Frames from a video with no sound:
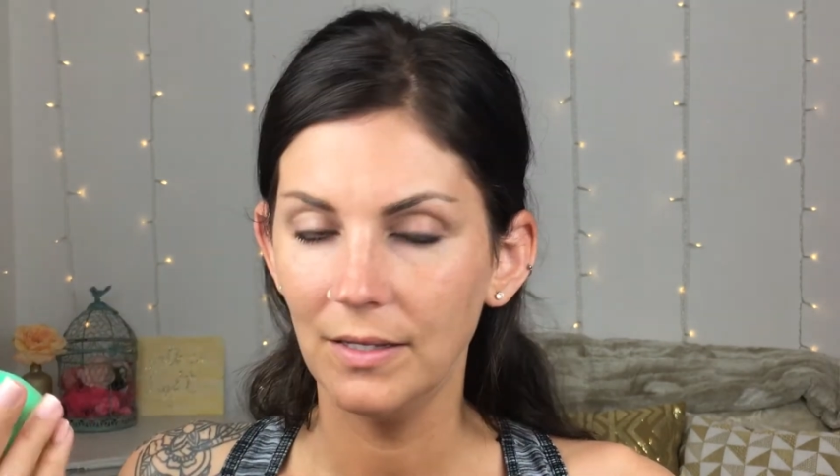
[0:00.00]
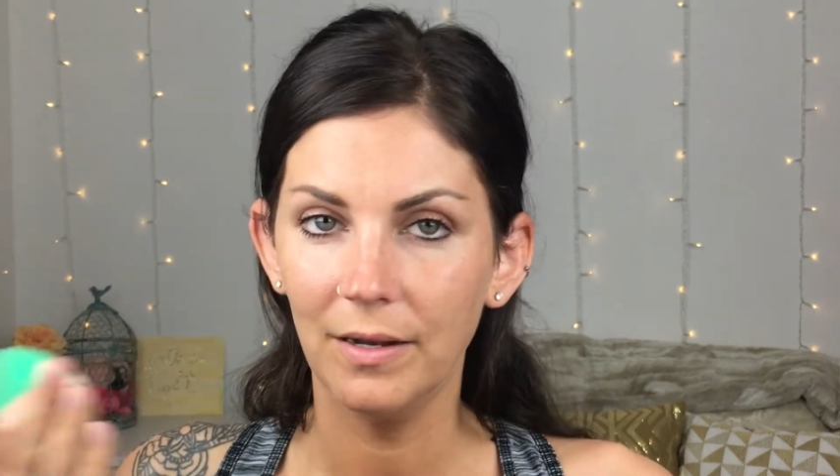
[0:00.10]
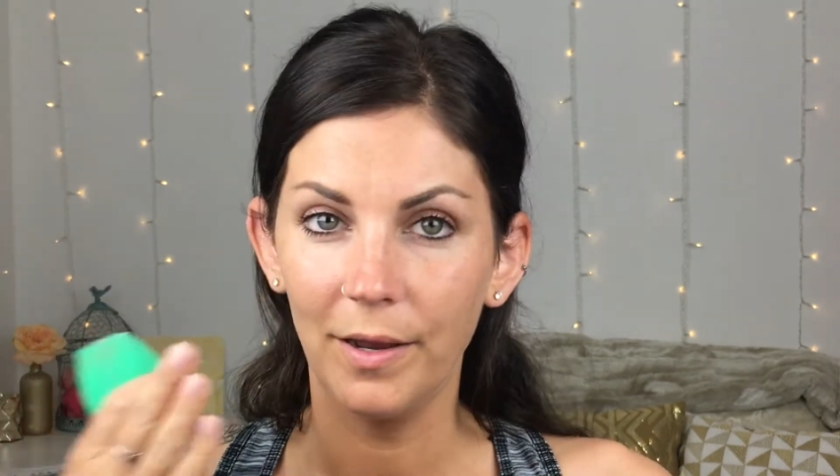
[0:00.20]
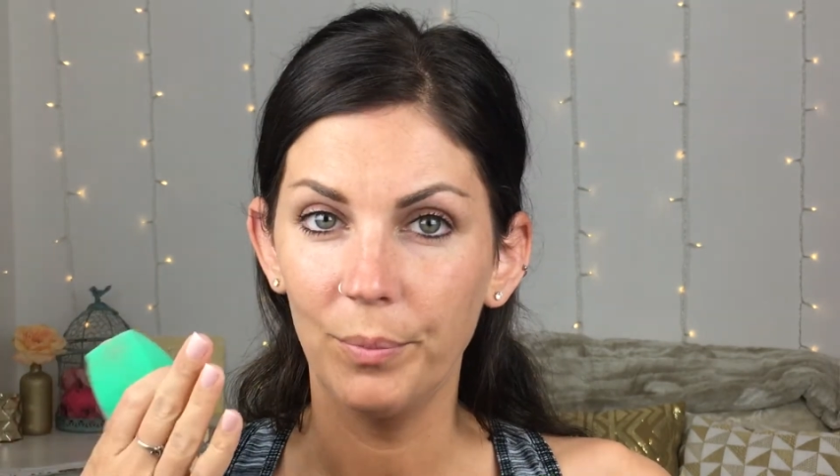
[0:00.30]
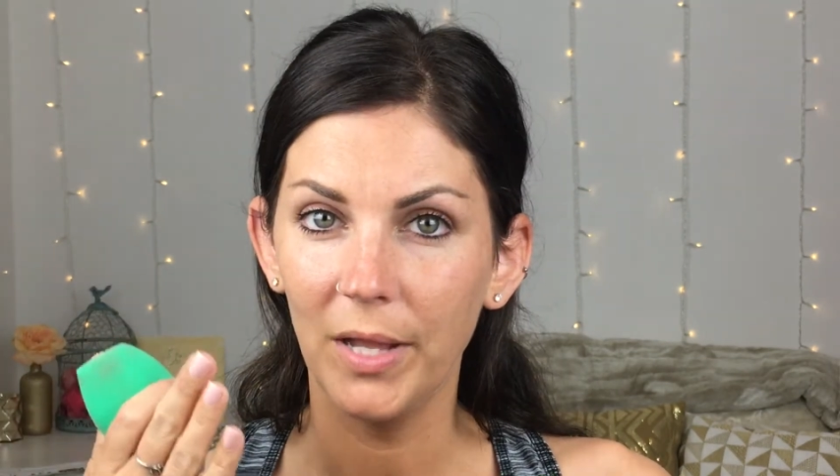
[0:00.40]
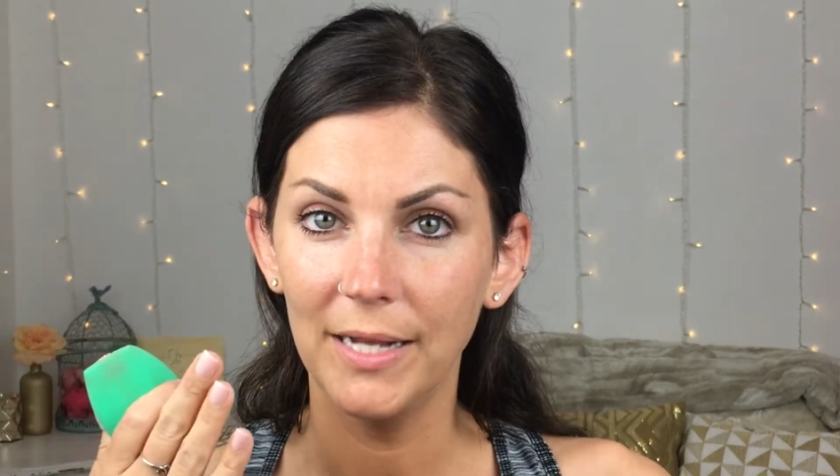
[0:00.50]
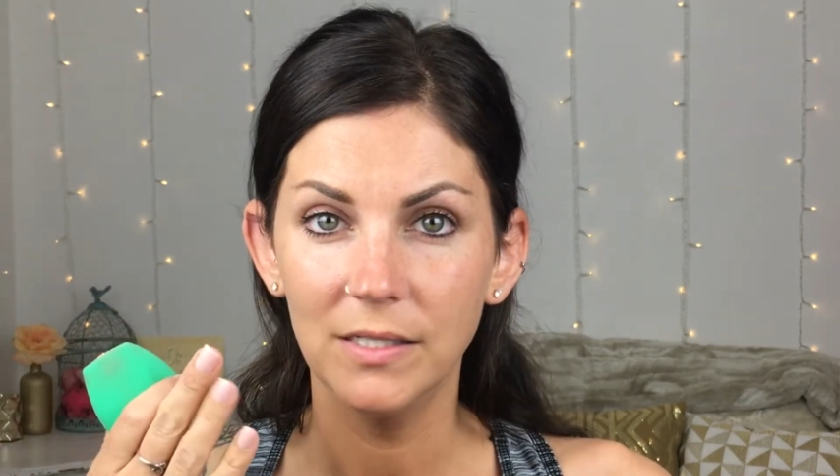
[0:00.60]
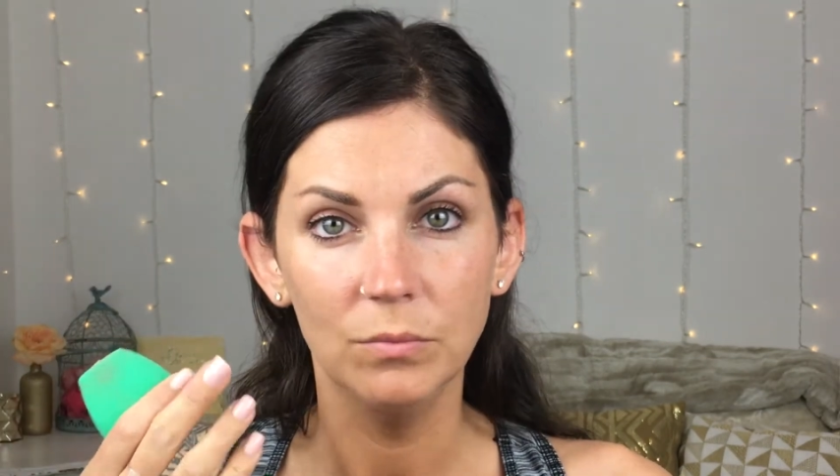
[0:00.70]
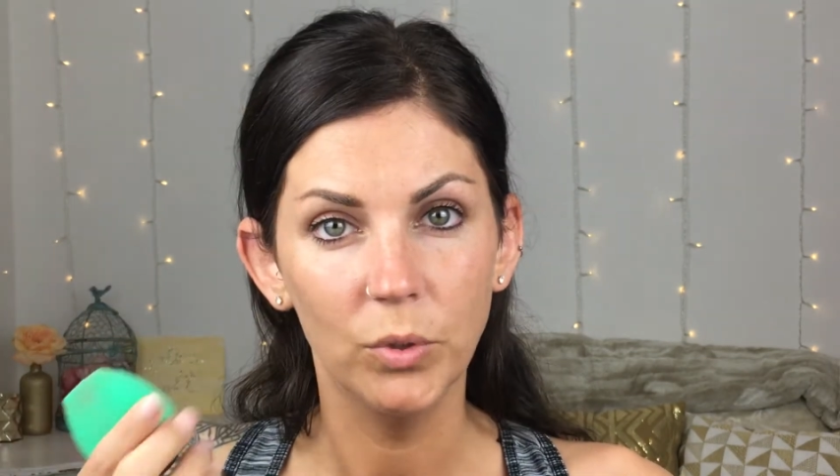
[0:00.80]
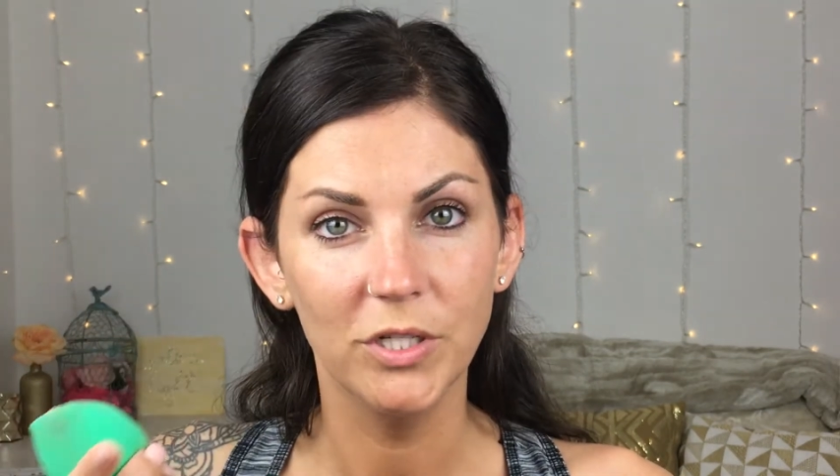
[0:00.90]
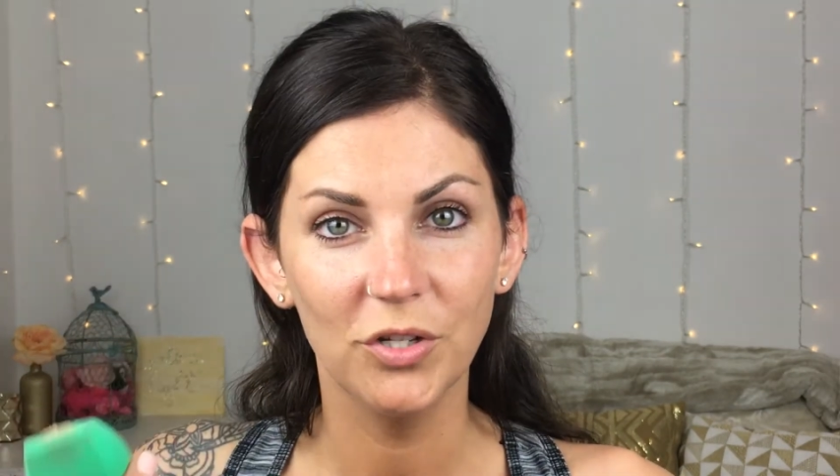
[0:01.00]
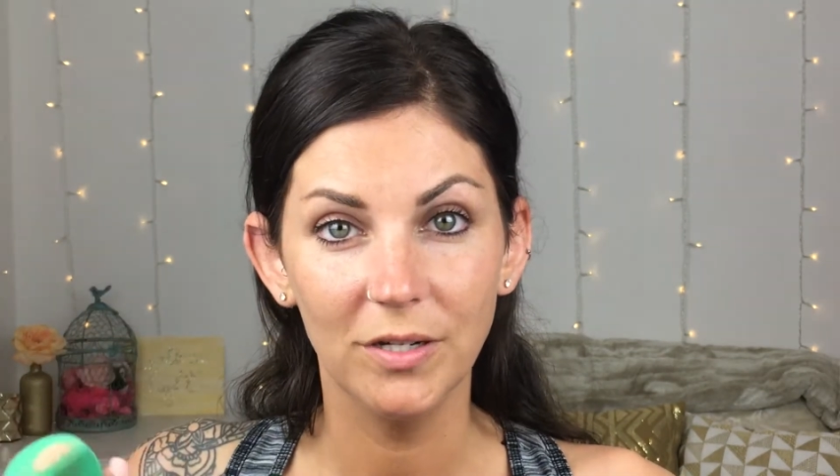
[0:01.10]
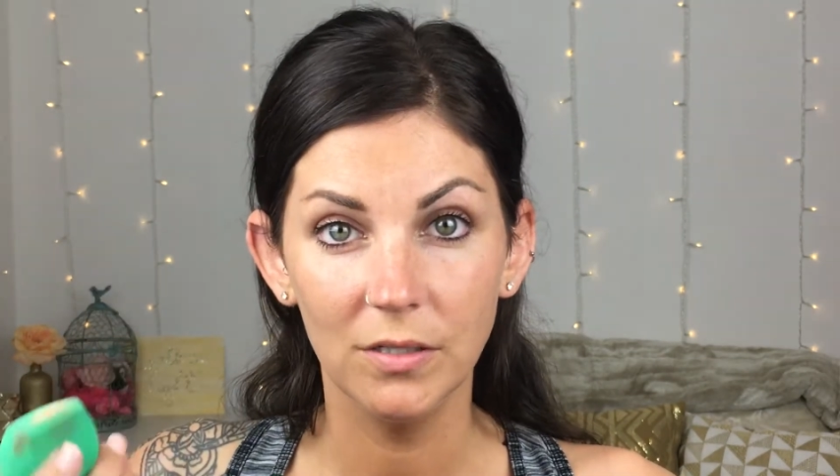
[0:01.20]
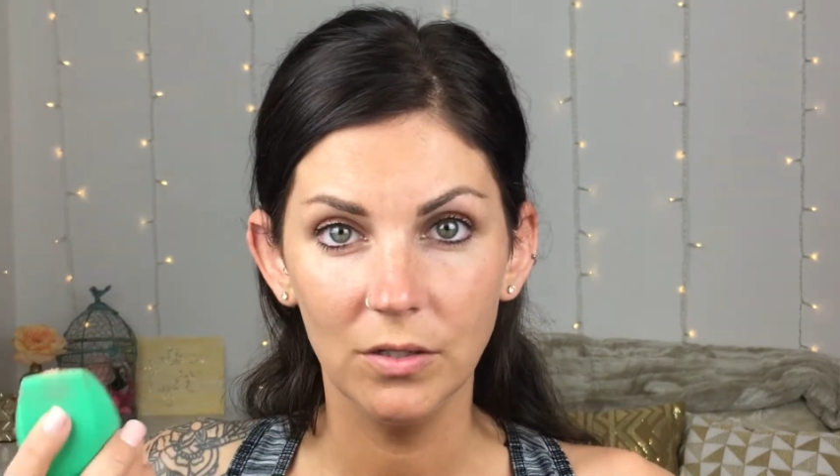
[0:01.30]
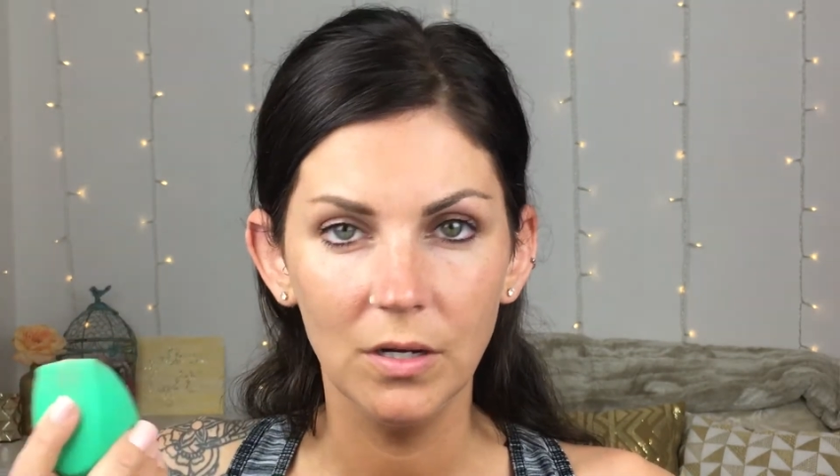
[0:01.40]
and I applied some
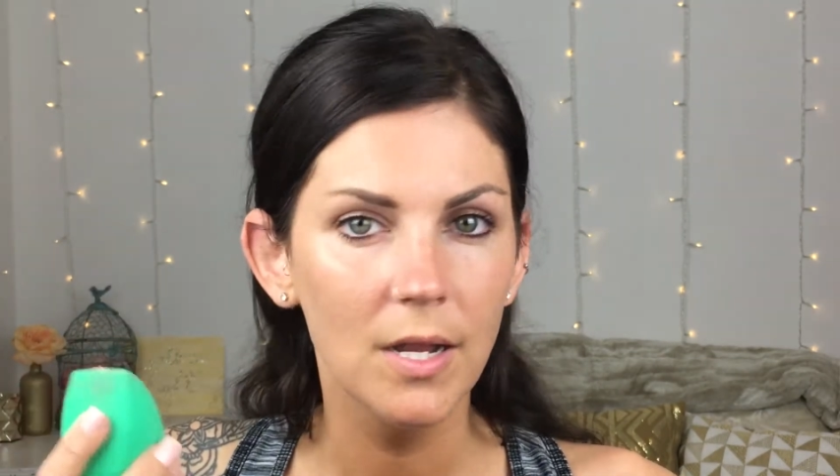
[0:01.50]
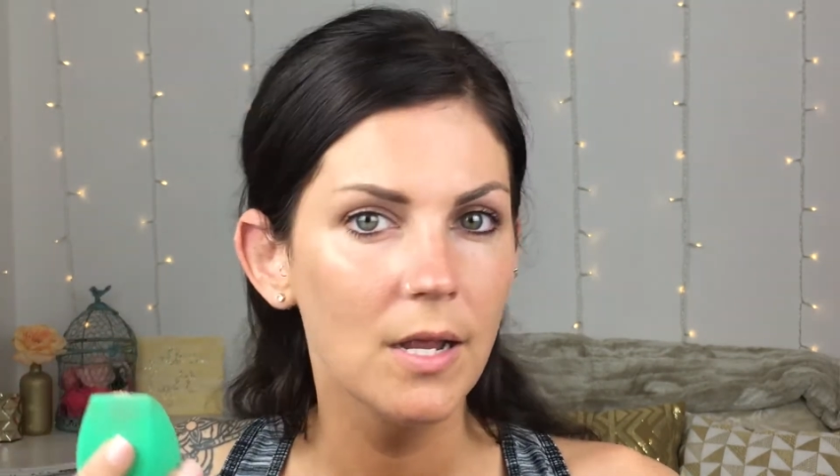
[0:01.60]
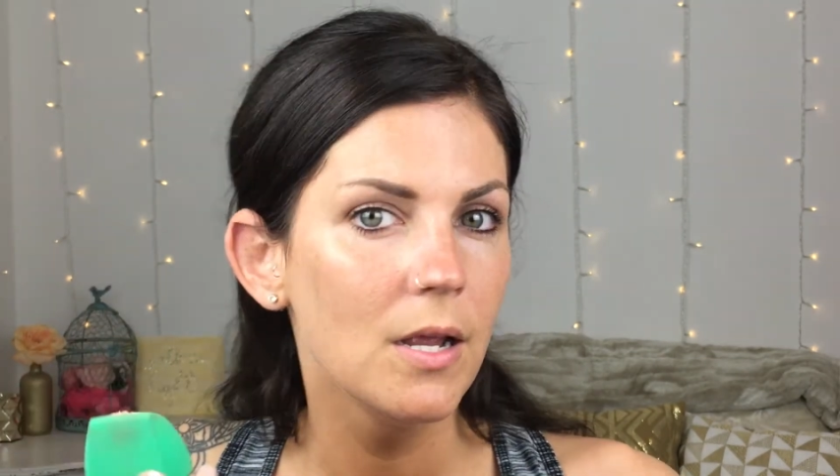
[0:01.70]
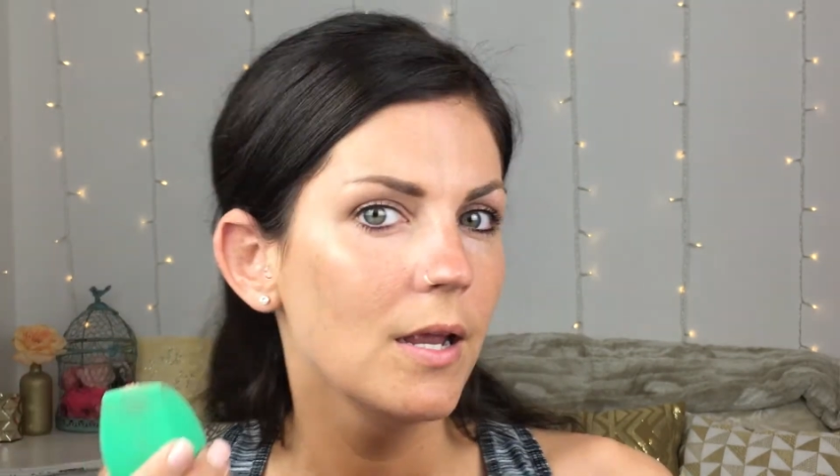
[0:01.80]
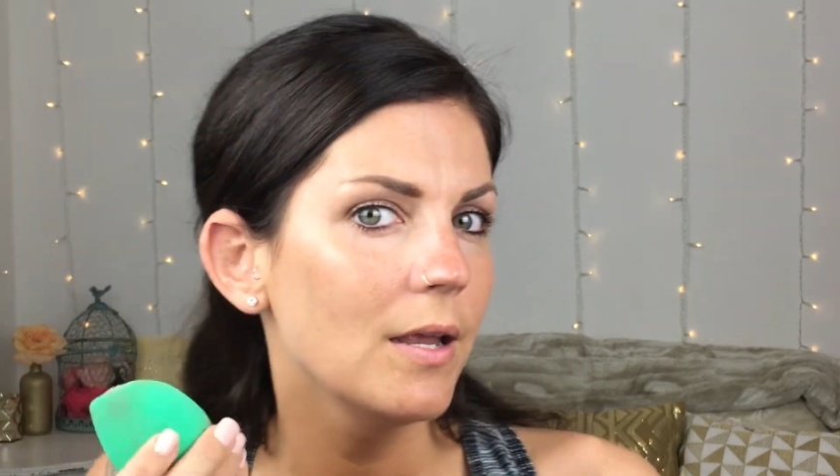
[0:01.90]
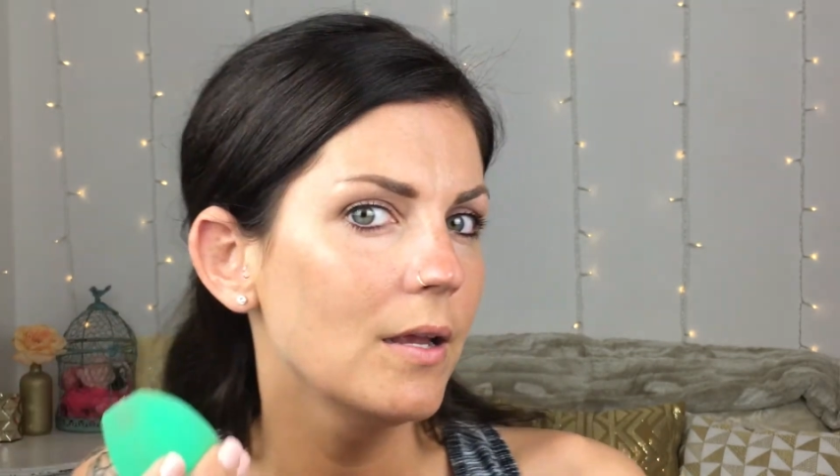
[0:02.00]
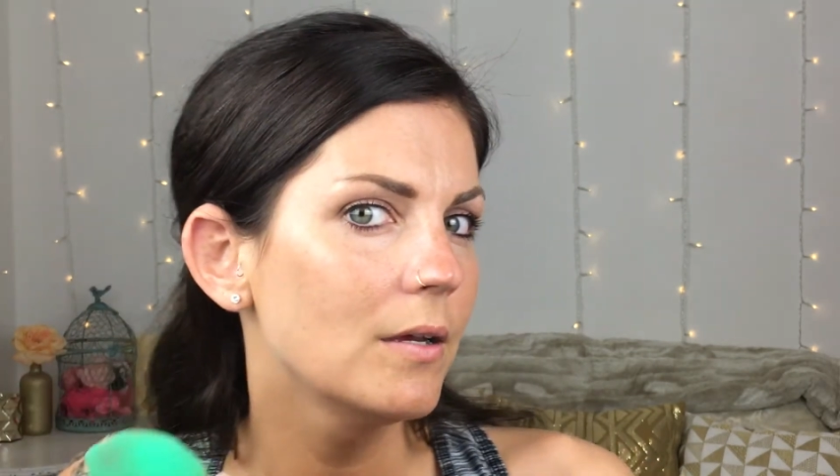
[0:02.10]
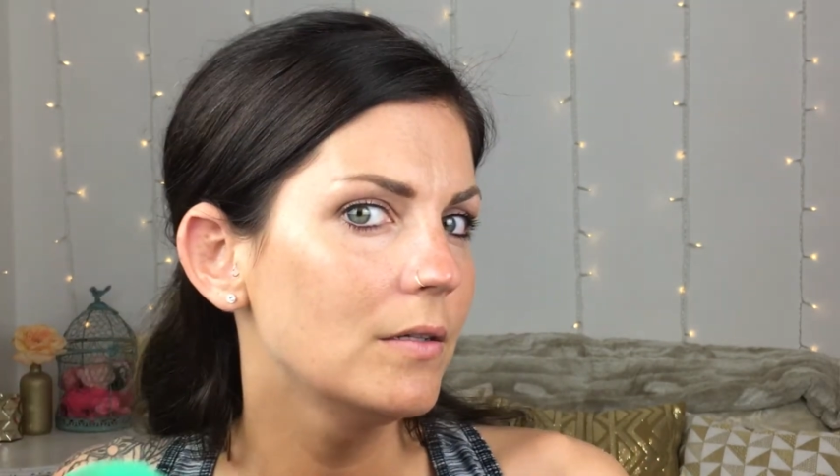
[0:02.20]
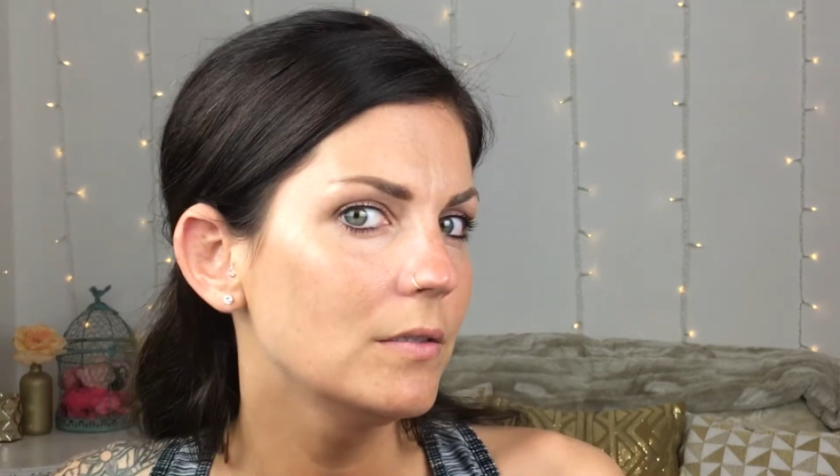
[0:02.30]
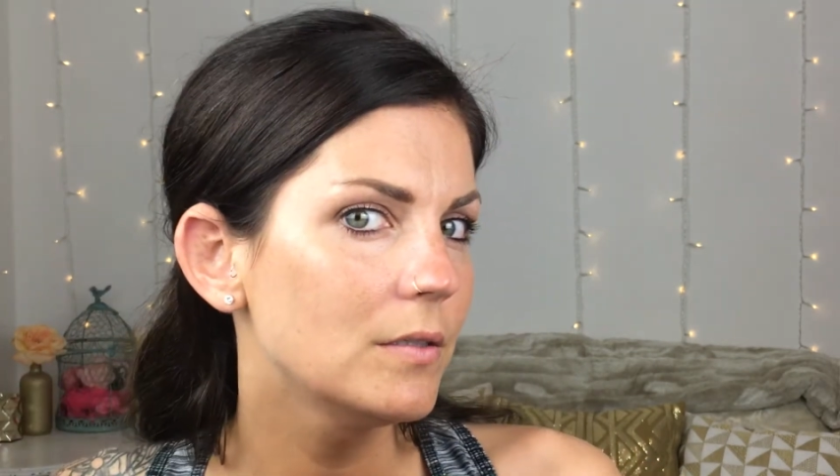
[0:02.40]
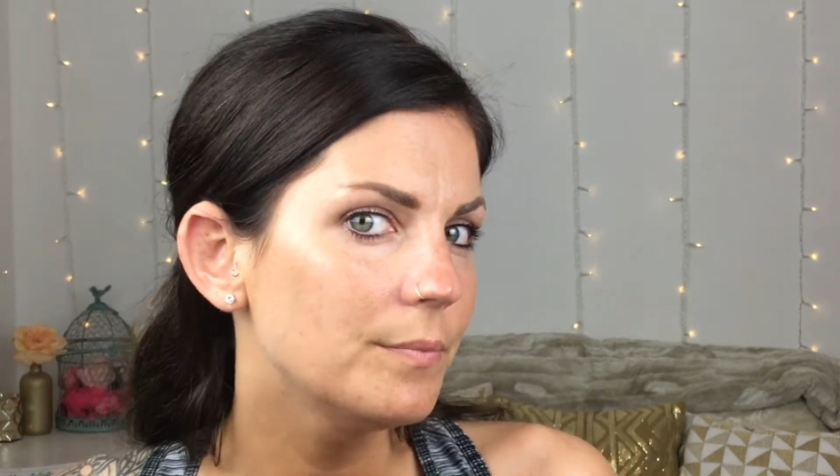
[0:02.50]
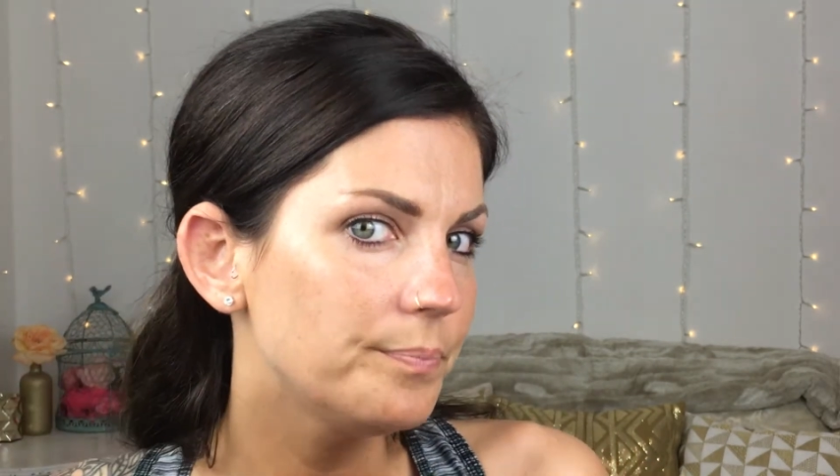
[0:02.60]
moisturizer, and